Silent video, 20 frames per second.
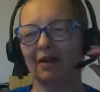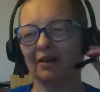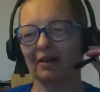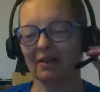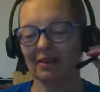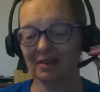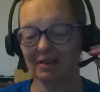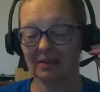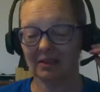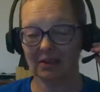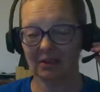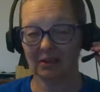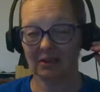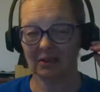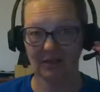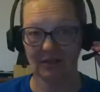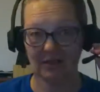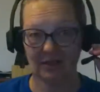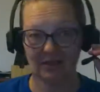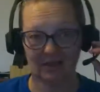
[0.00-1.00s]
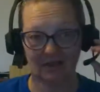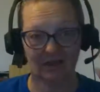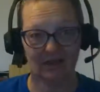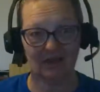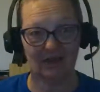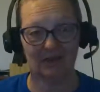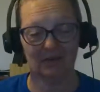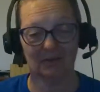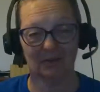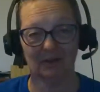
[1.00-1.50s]
And this is a crazy,
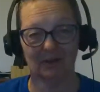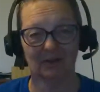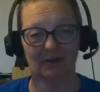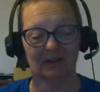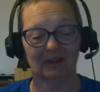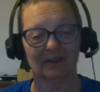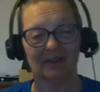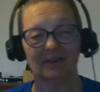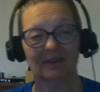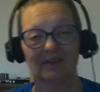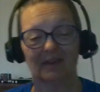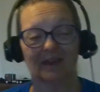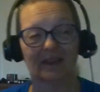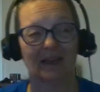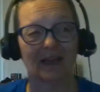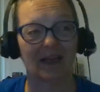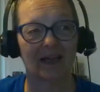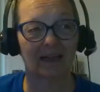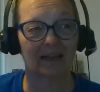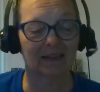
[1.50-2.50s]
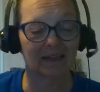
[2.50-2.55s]
crazy world, I'll tell you that.